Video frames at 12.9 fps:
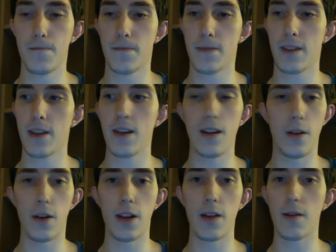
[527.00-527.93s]
you know,
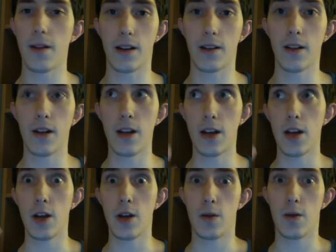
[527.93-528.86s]
he likes,
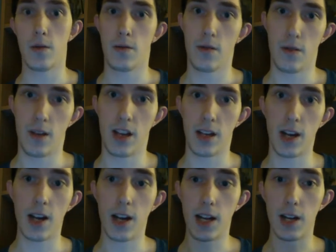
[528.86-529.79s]

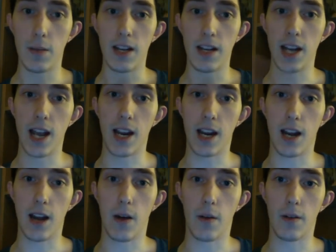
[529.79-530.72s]
Assad needs to be taken
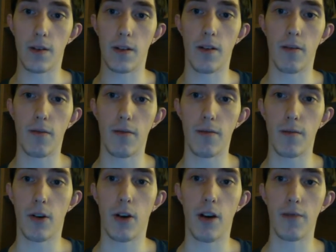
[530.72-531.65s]
out of
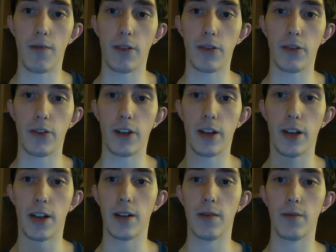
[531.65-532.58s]
office
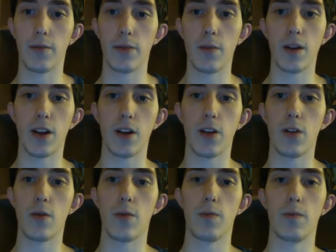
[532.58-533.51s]
and somebody
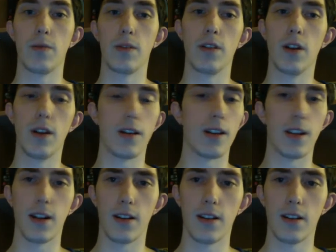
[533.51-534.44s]
new
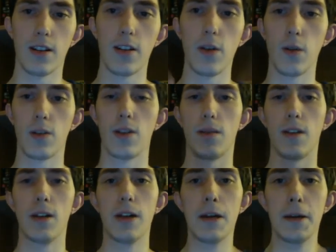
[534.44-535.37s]
goes in. But,
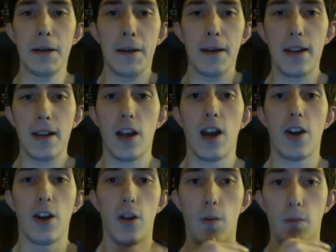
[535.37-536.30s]
and, you
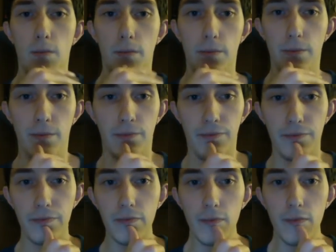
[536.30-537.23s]
know, and
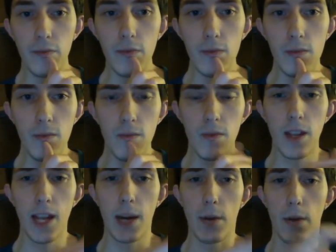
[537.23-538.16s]

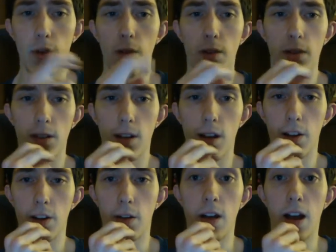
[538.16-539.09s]
with all this knowledge,
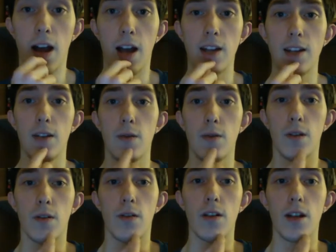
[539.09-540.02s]
you know, I tend to
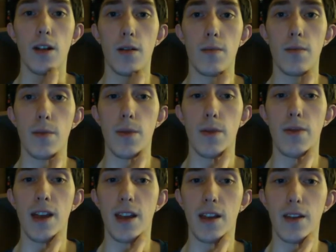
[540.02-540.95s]
agree. But the
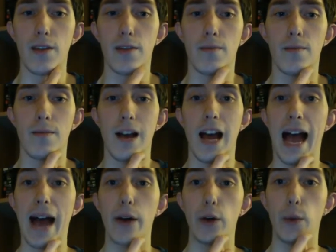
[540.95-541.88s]
thing is,
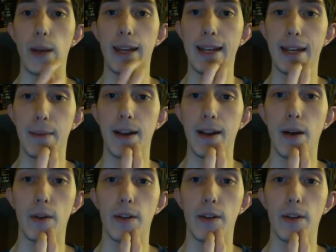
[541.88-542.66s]
how do we get him out?